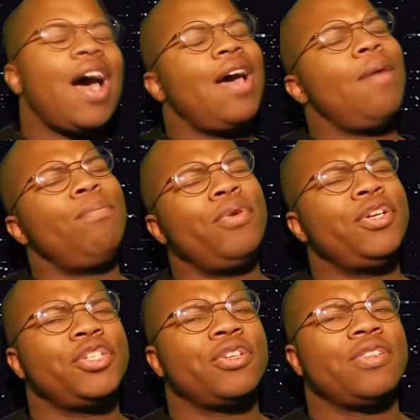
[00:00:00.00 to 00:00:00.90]
I'm pretty
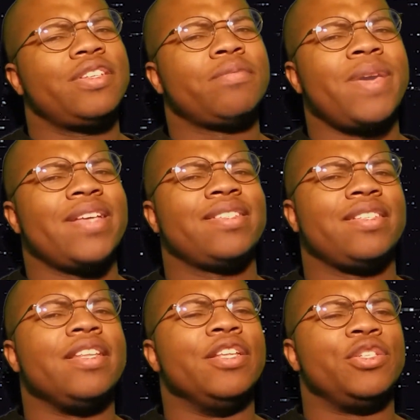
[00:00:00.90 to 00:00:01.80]
sure this man
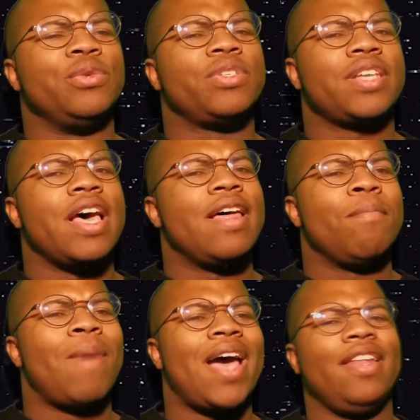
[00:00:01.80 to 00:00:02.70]
Zenitsu said,
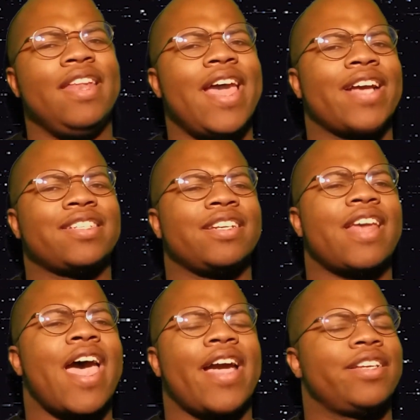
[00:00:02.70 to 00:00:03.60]
my next
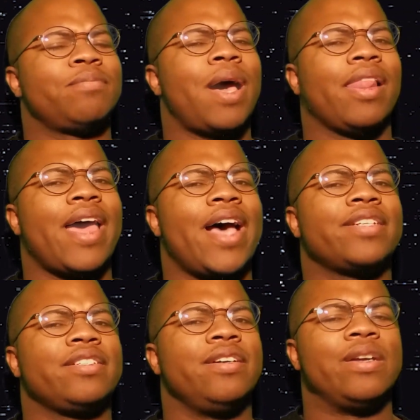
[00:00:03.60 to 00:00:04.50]
attack is my
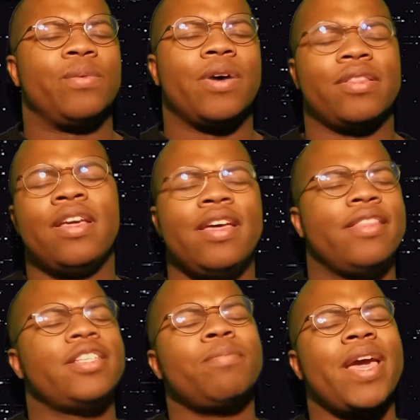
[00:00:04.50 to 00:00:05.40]
last good one.
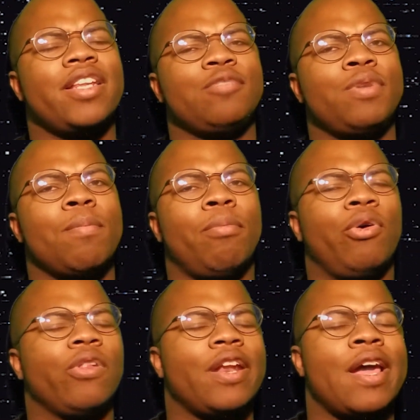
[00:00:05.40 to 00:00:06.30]
This man has been
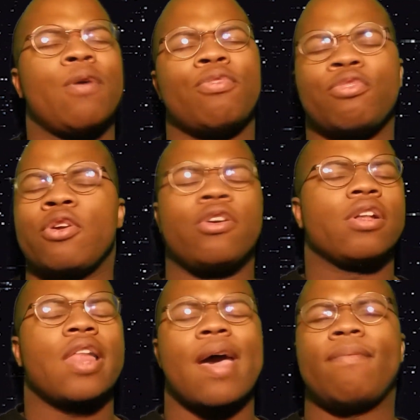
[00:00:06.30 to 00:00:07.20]
pulling out
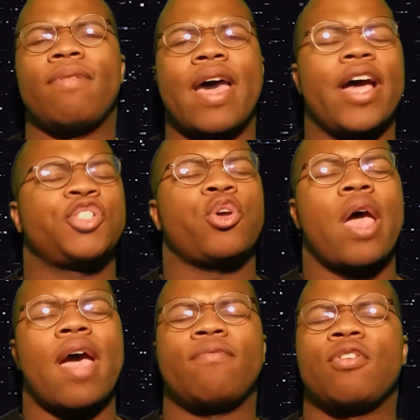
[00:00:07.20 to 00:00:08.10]
Thunderclap Flash
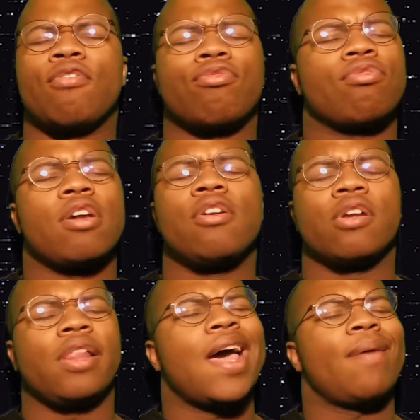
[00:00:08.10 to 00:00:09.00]
after
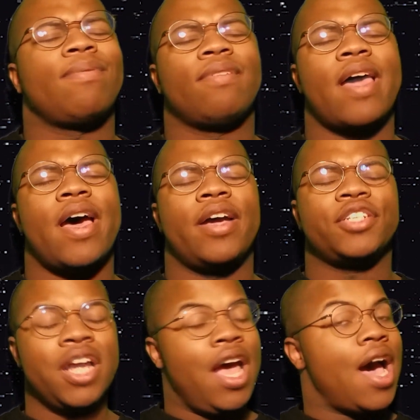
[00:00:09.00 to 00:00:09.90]
Thunderclap Flash.
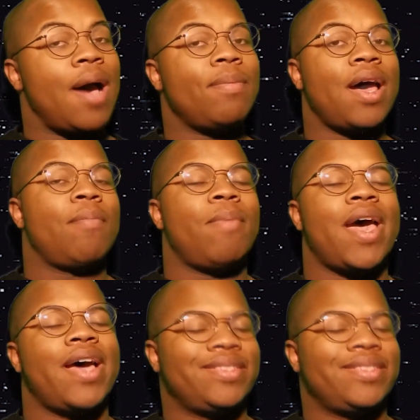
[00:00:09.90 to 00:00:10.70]
I'm not mad.